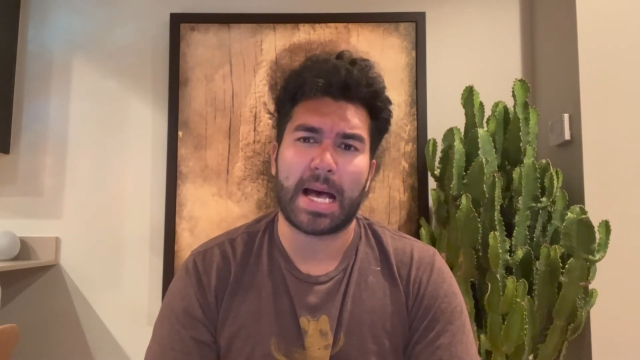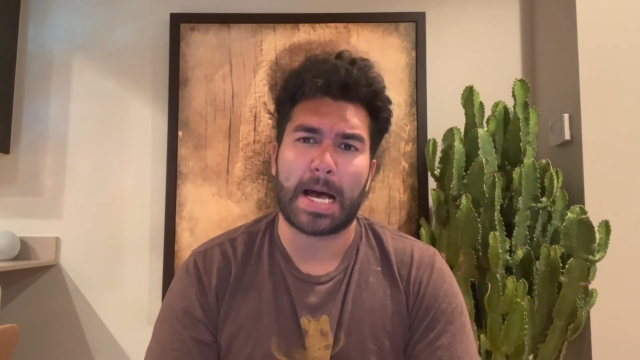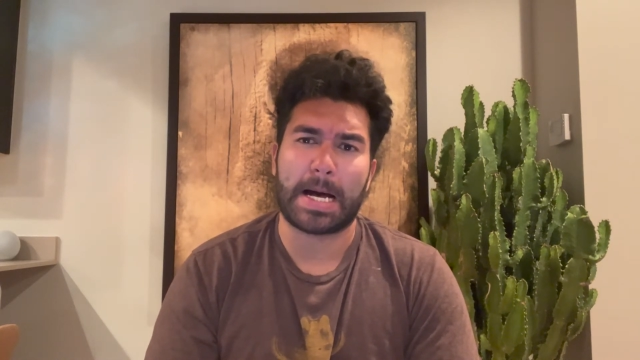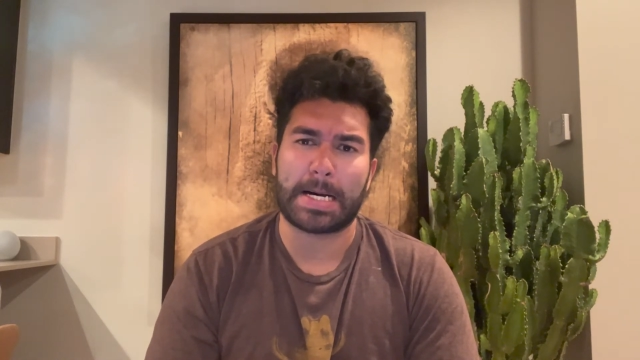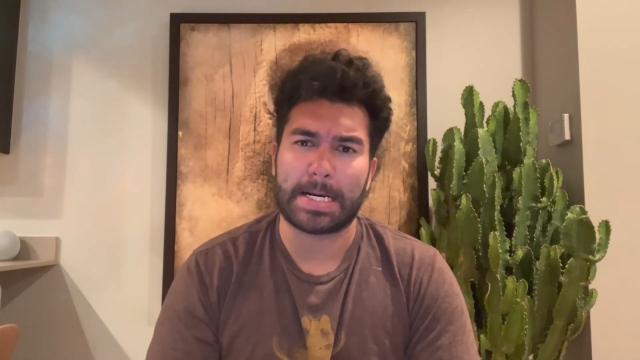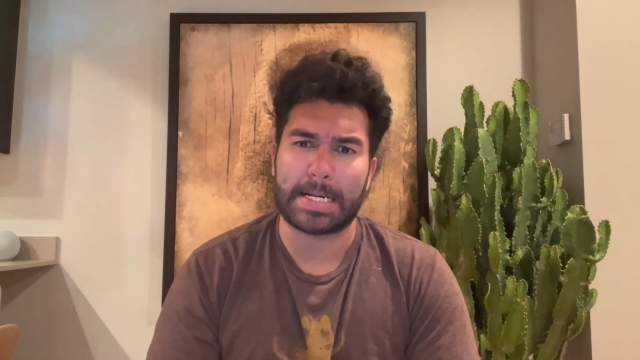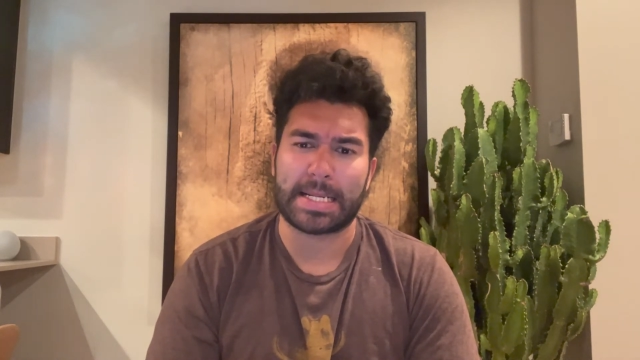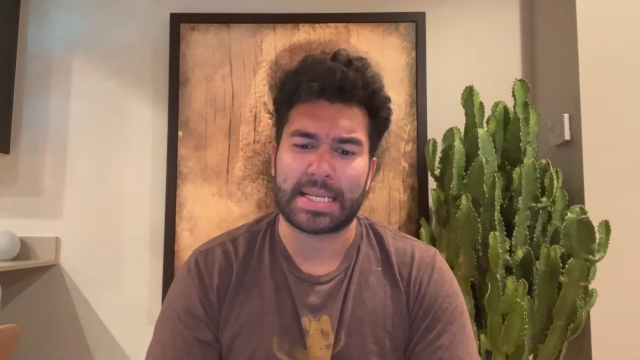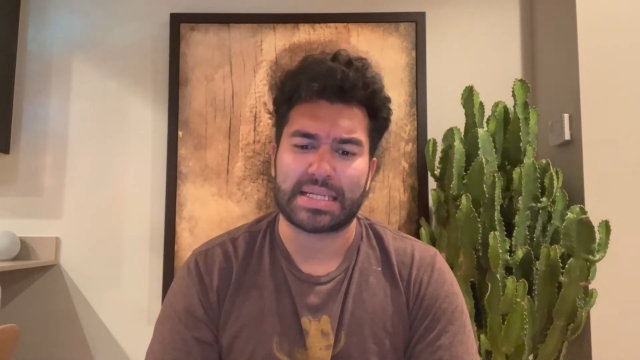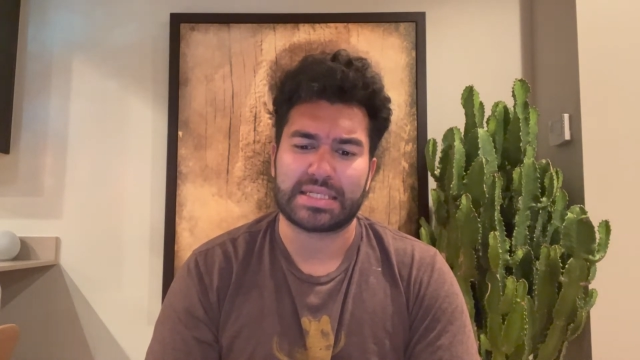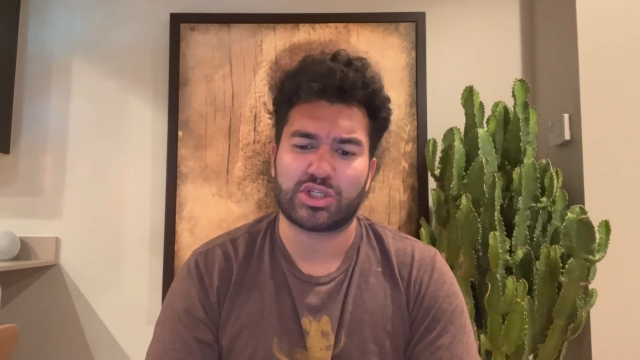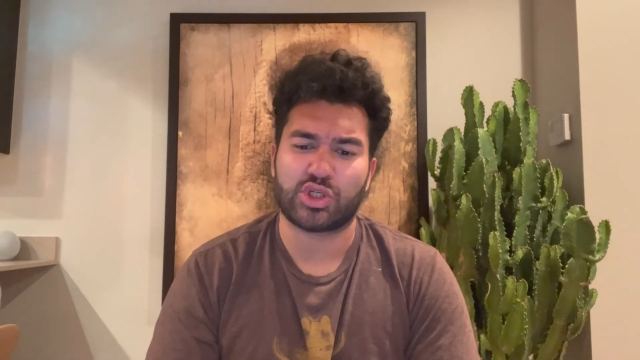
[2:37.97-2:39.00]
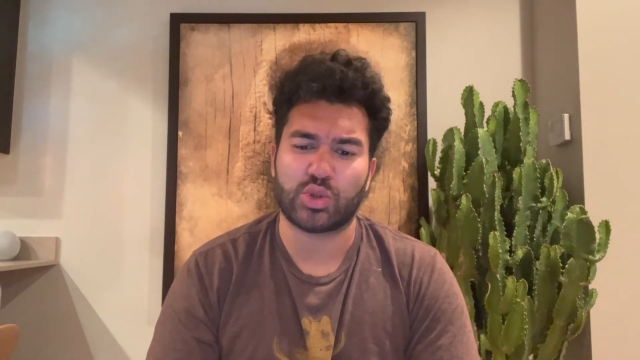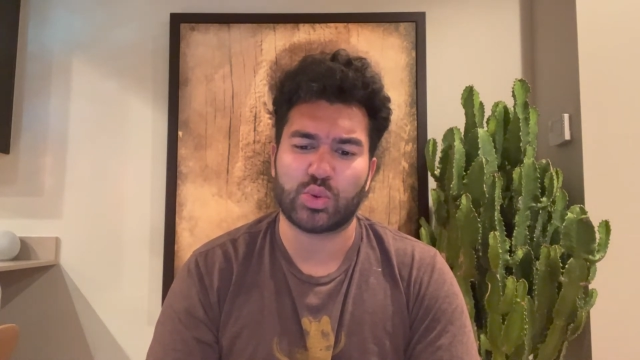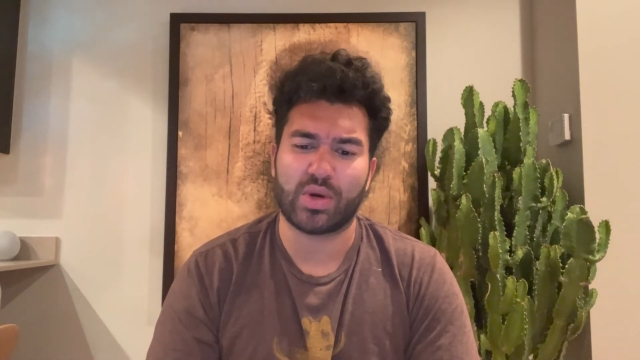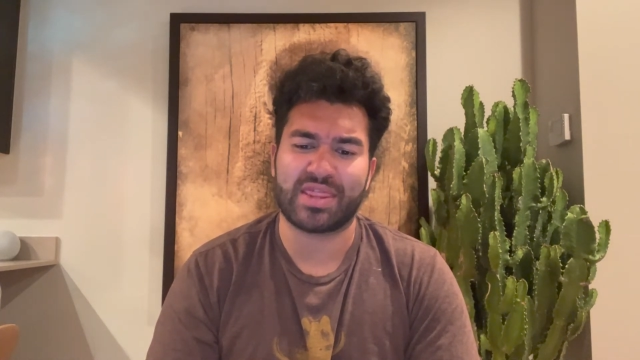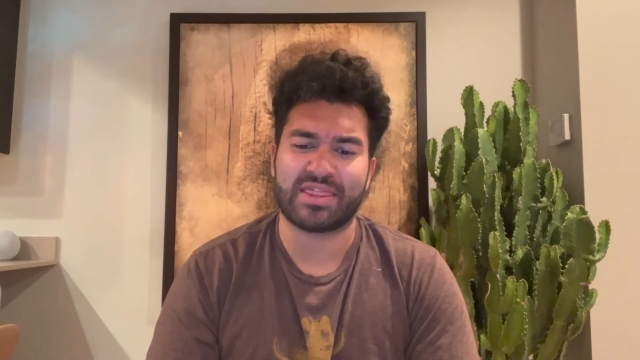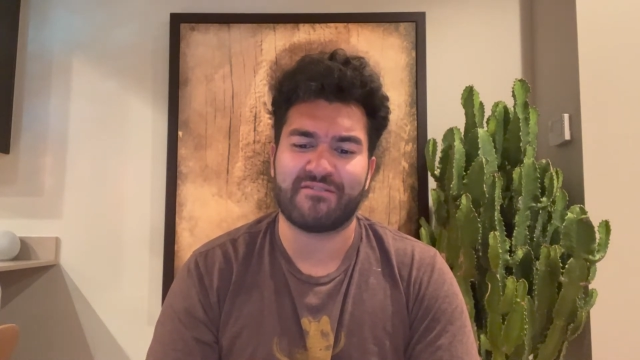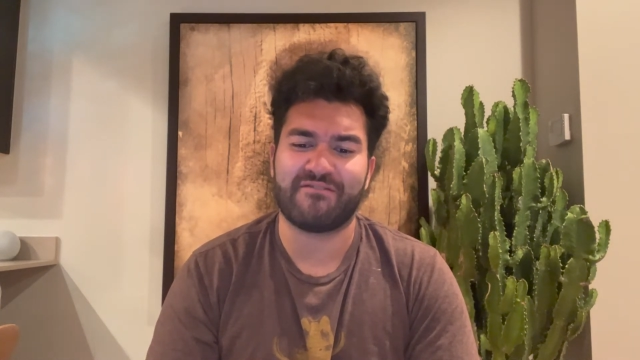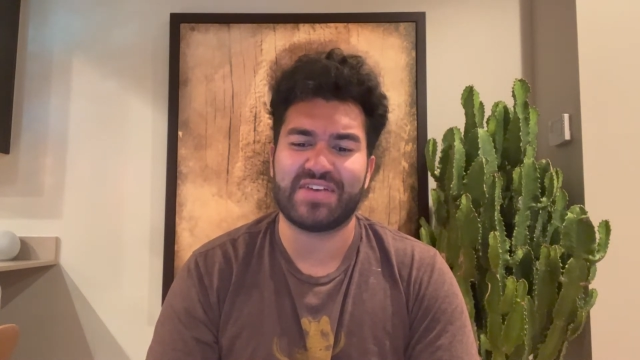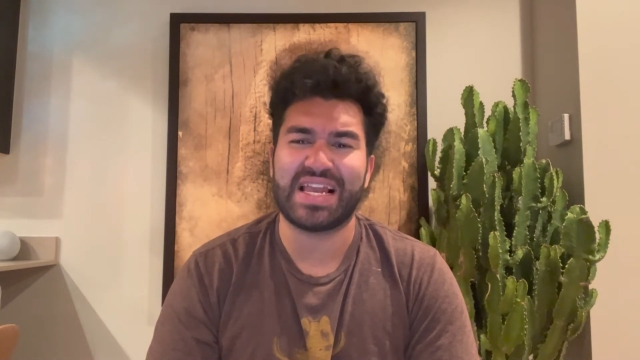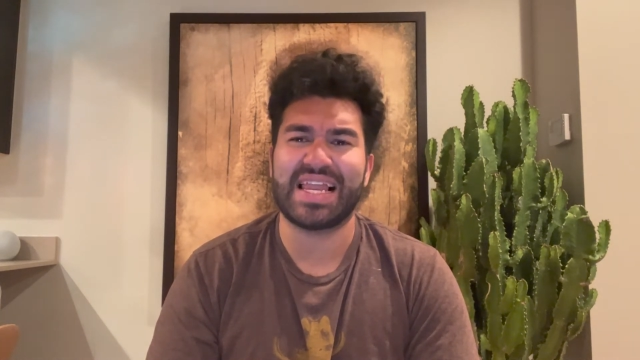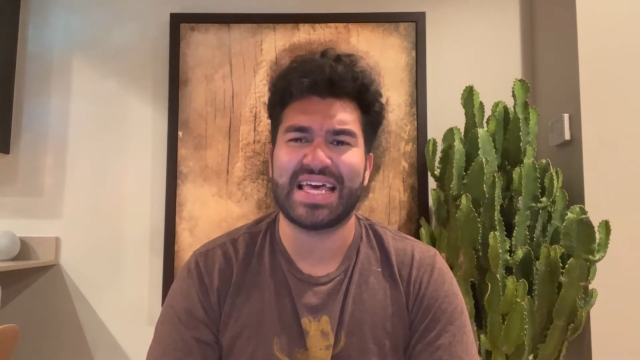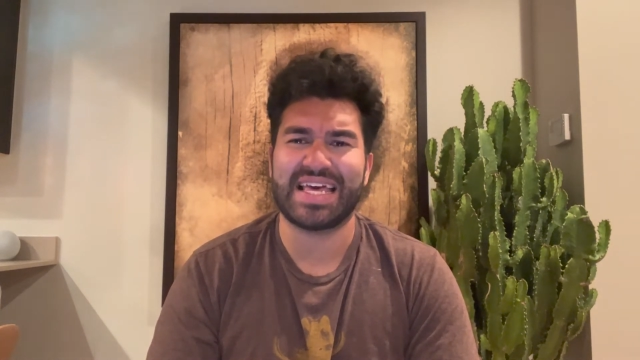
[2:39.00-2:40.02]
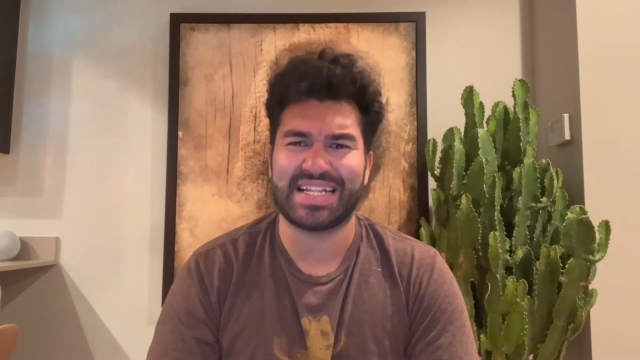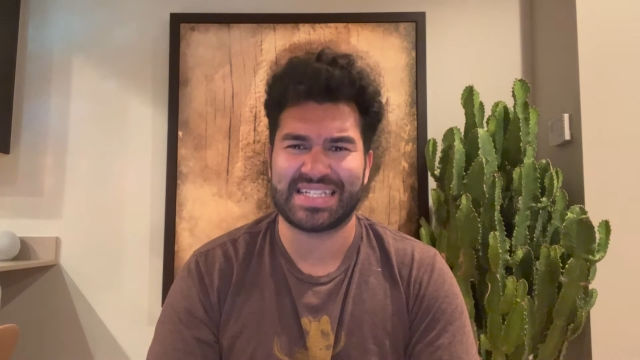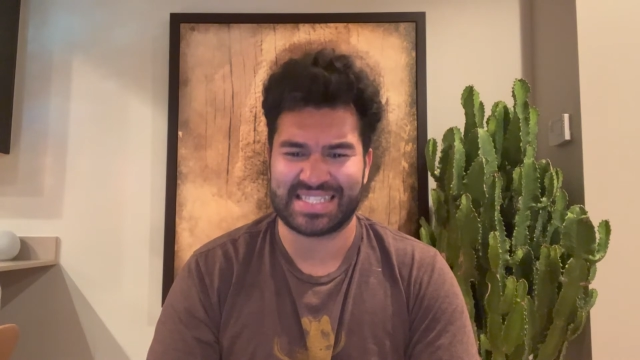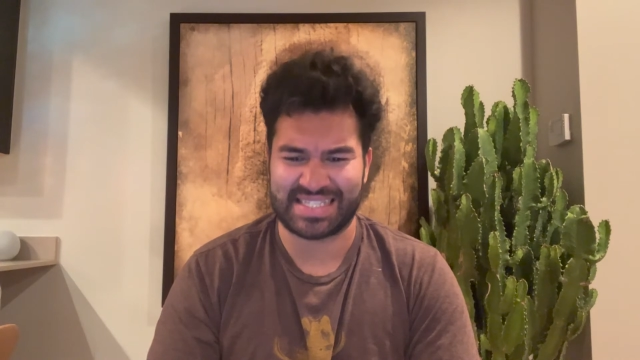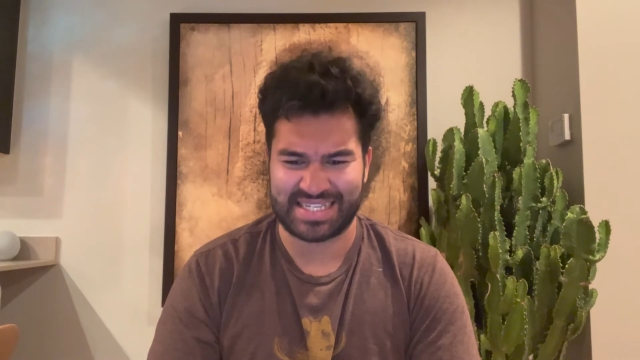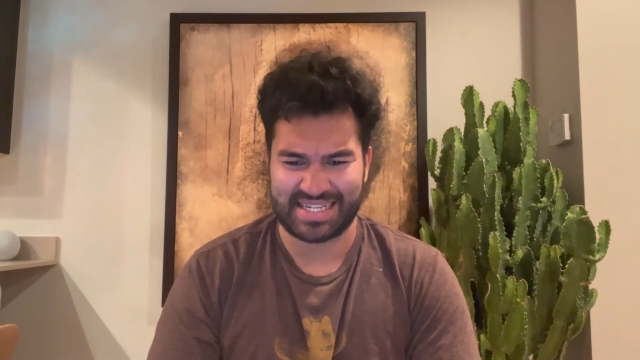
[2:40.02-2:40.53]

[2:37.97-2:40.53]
on to the villains.